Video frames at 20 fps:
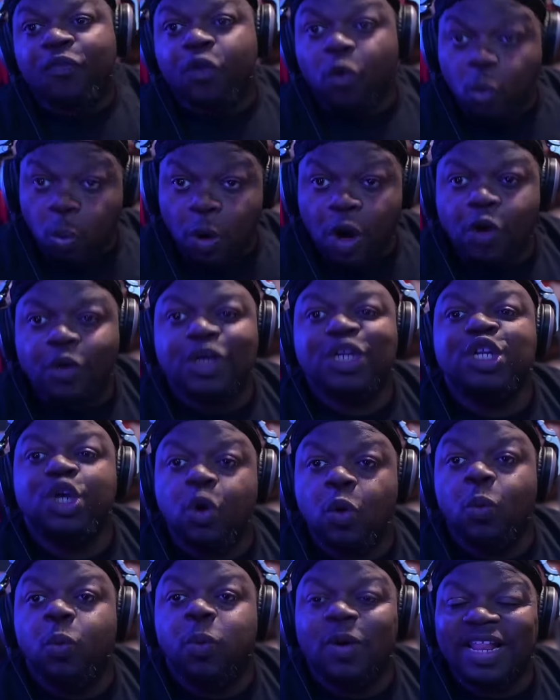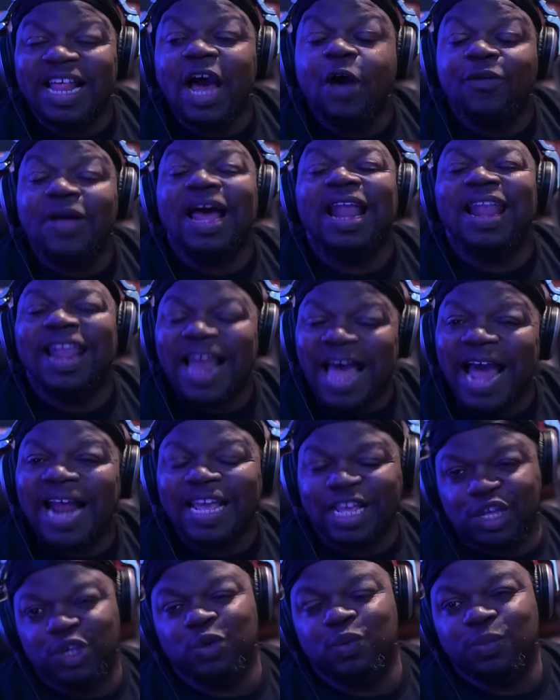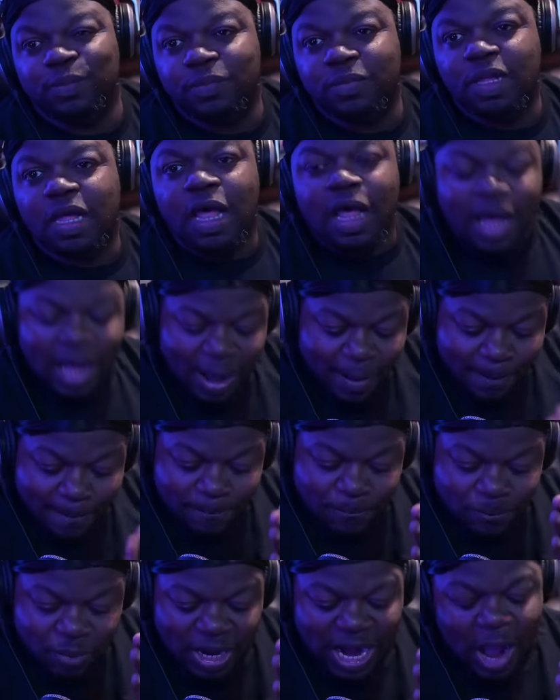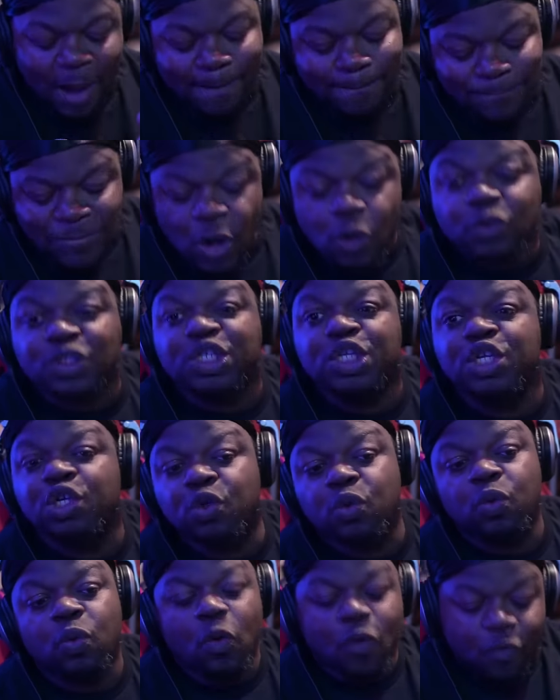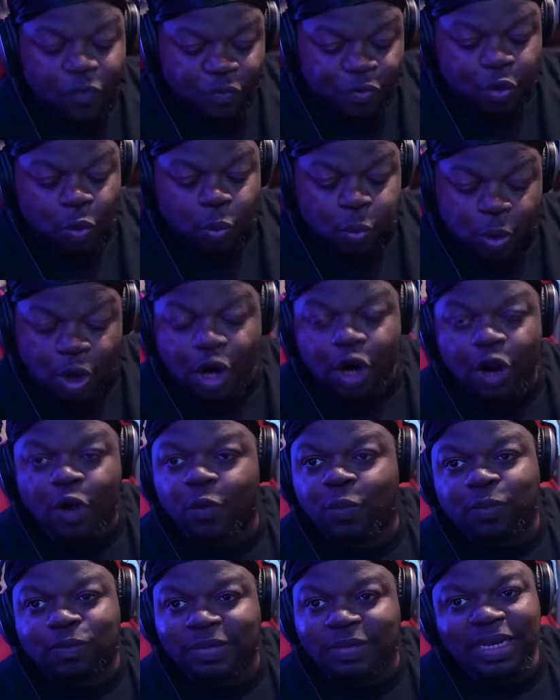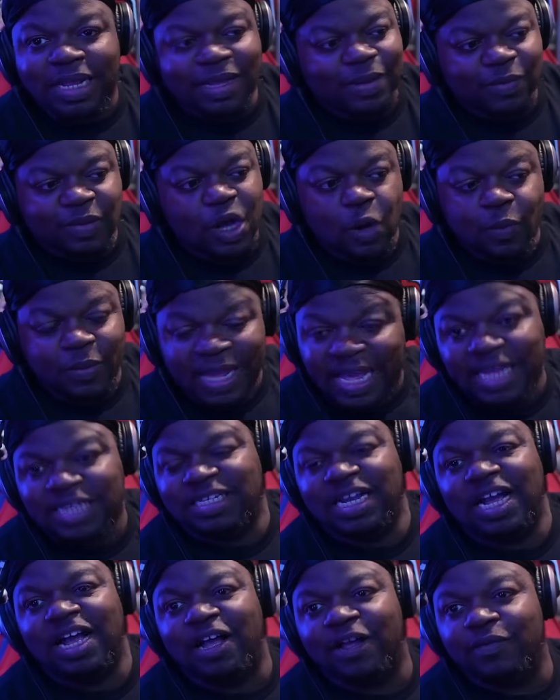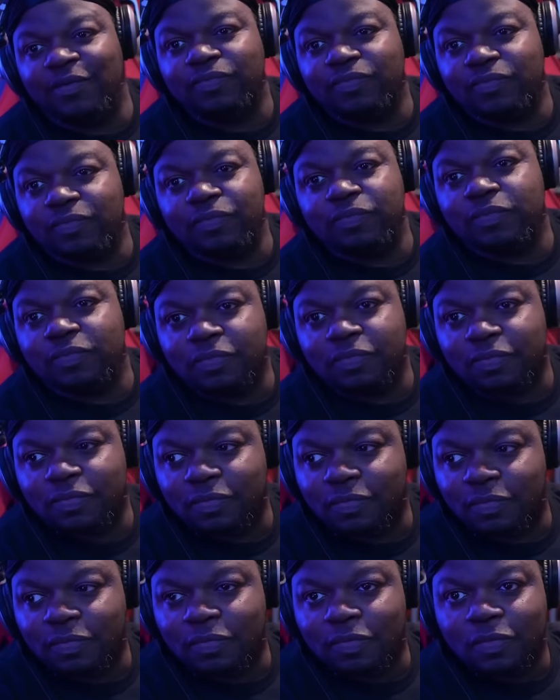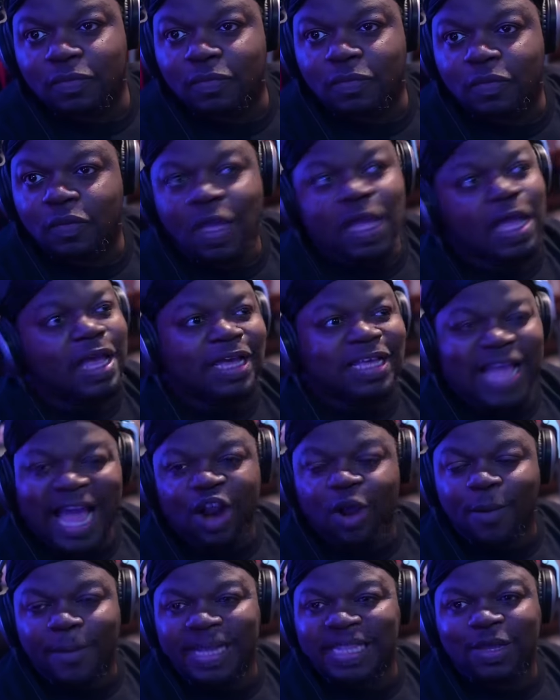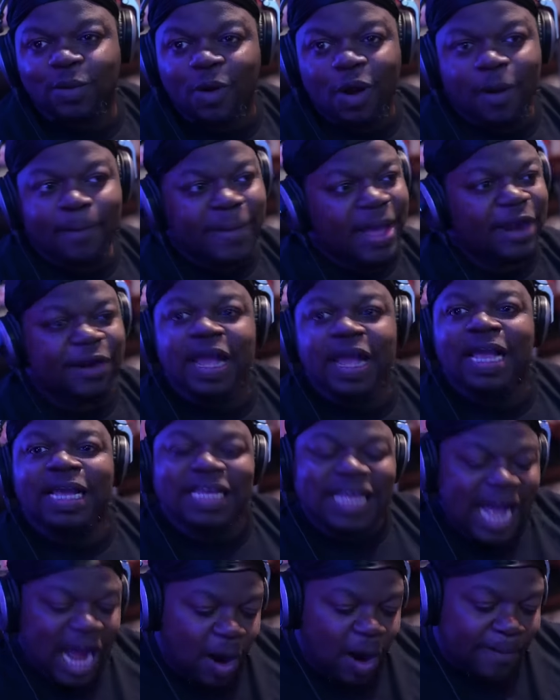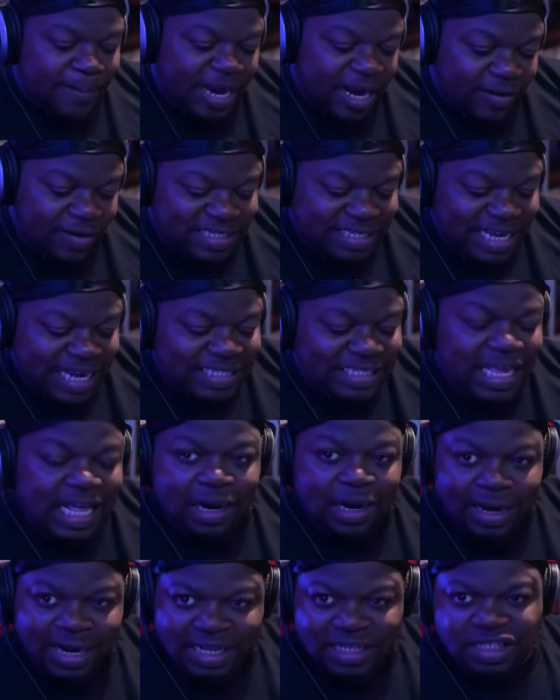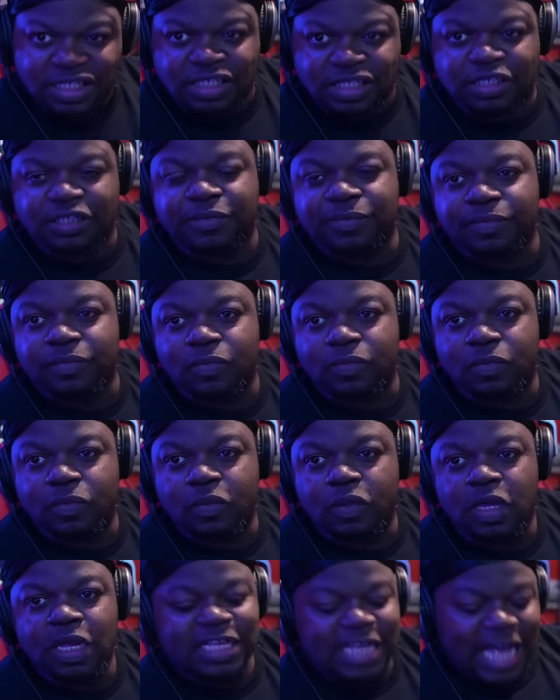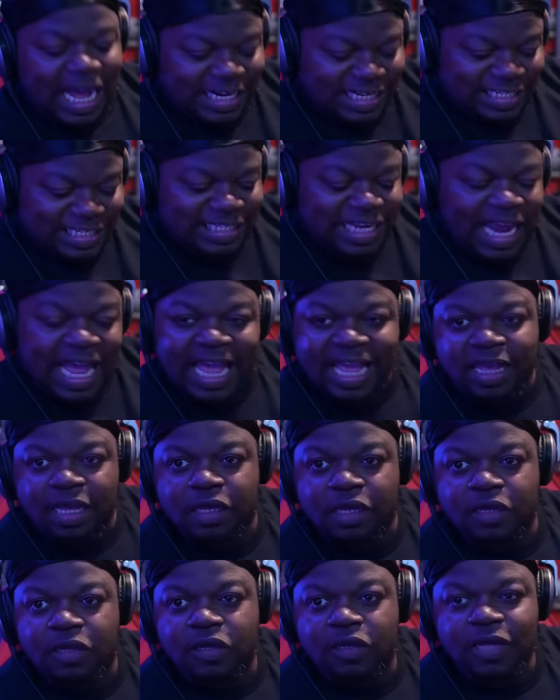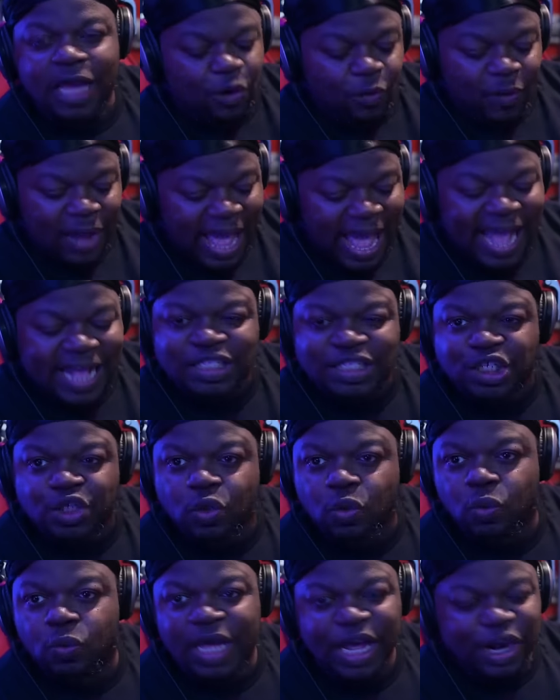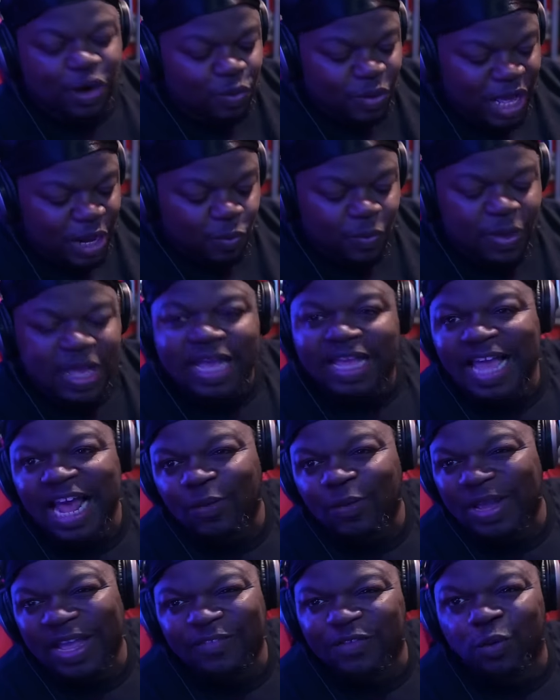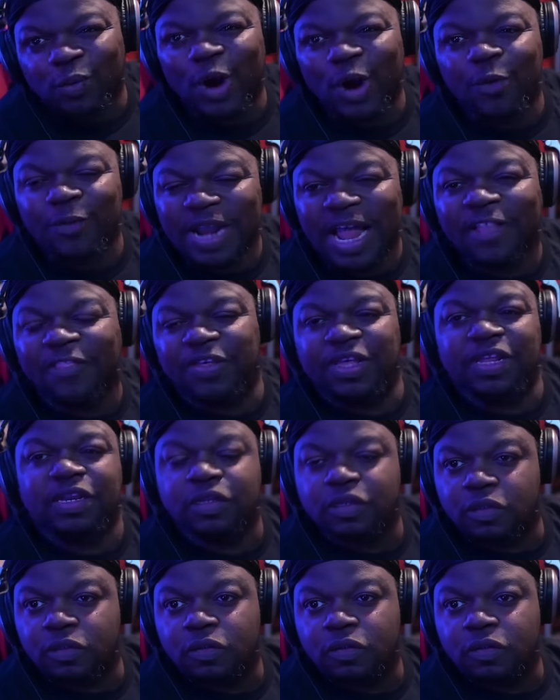The world could do without a lot of you. Without most of you, the world nigga, don't need y'all. y'all don't make the world better. Y'all are parasites and leeches. Y'all just take. Y'all don't add to. Y'all don't. Y'all don't. Y'all don't give the world nothing.